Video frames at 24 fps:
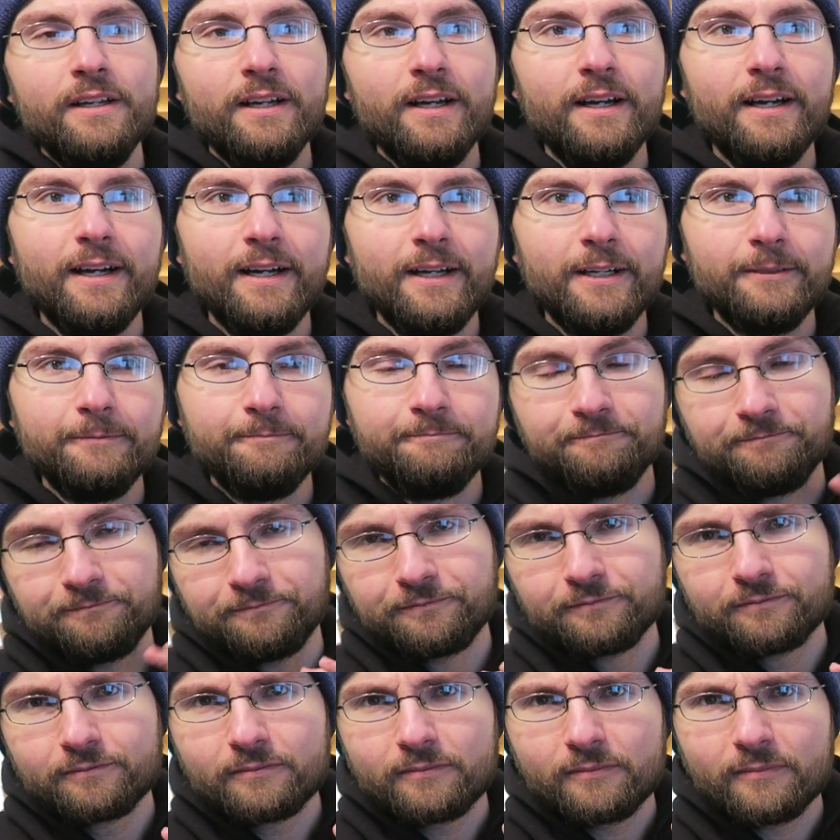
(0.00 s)
Um,
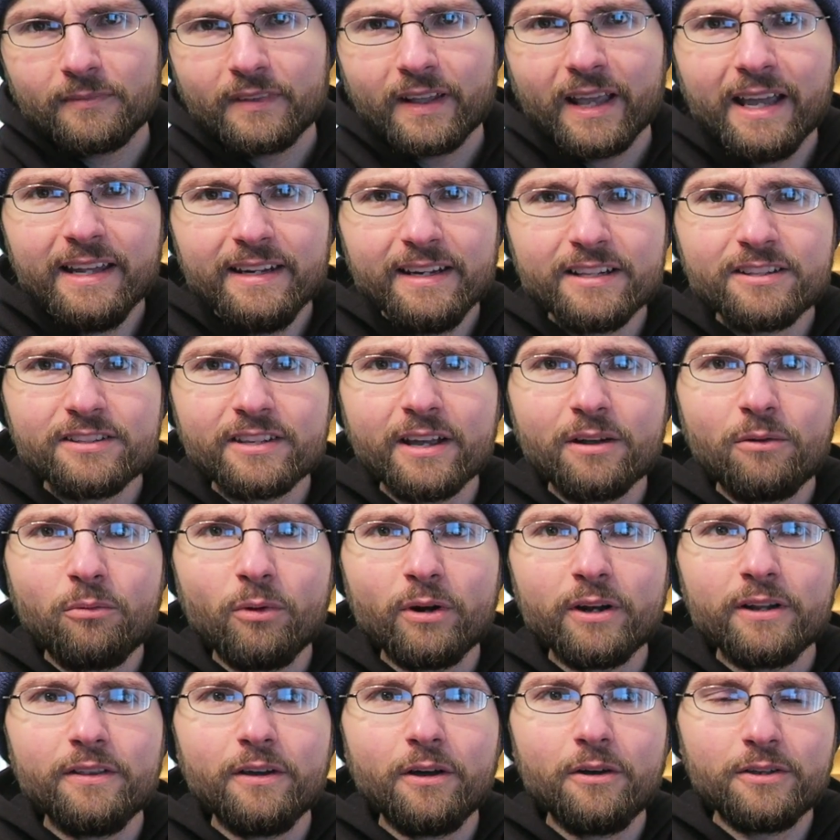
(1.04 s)
and it's like
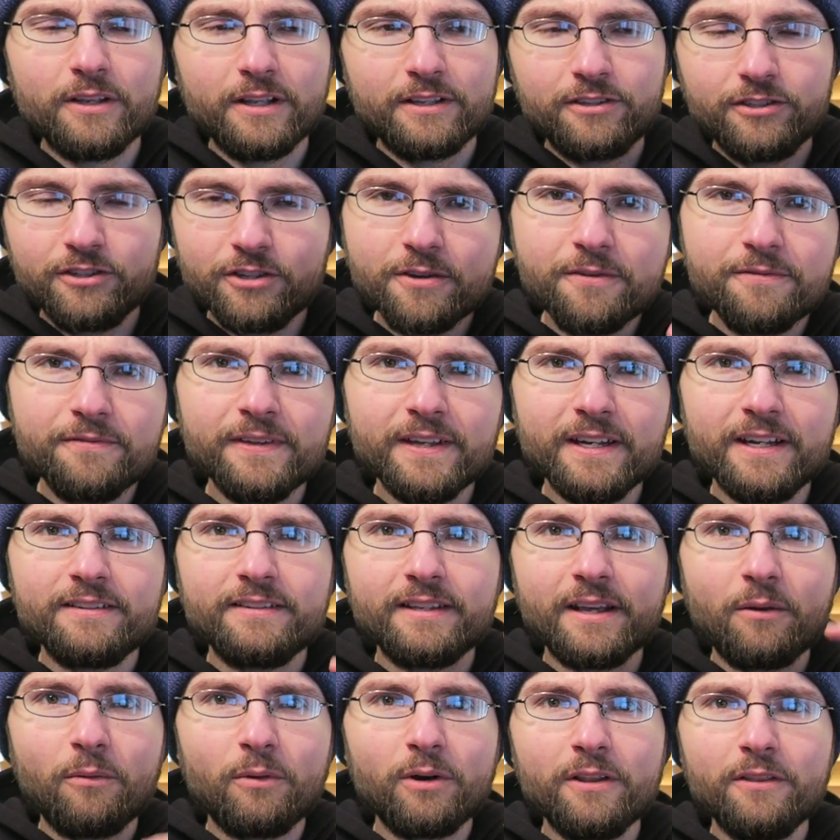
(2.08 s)
one of those, it's two feet, it's
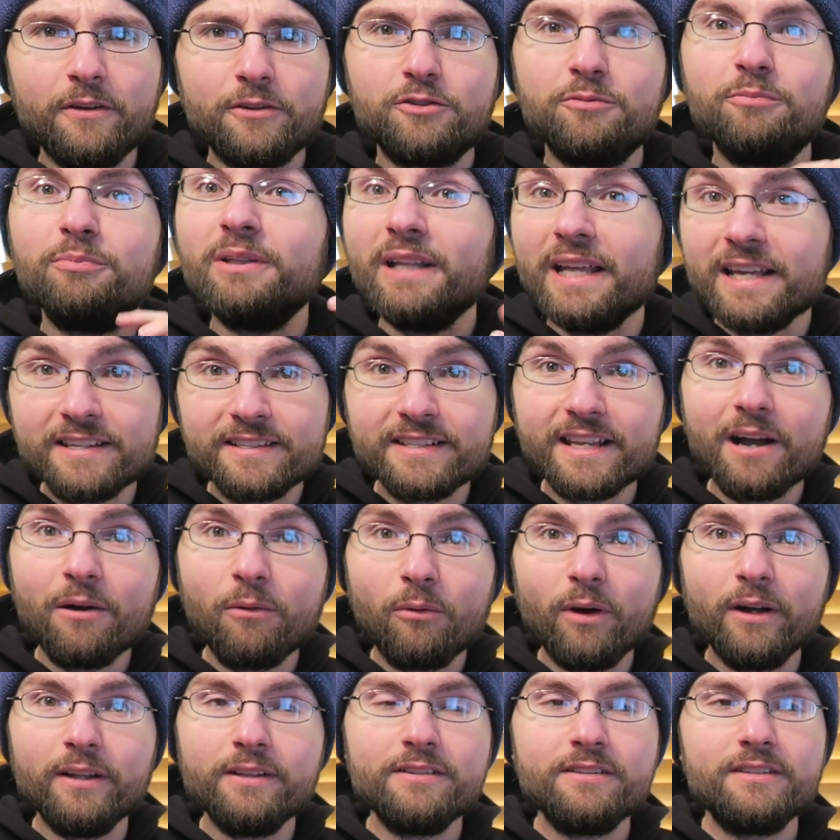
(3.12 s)
like one of those playset
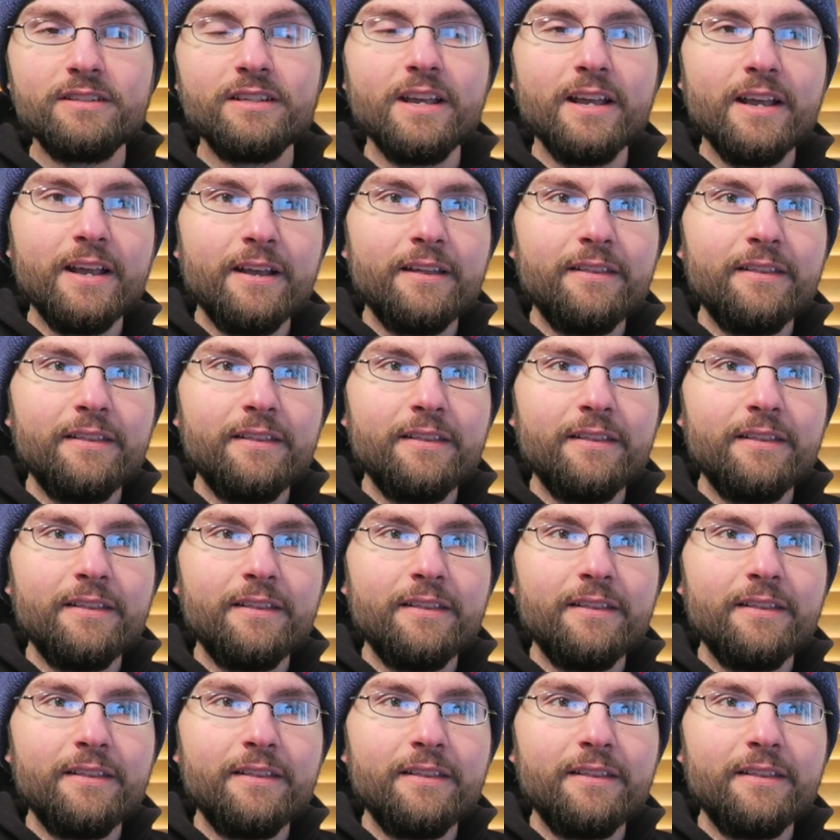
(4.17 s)
ones.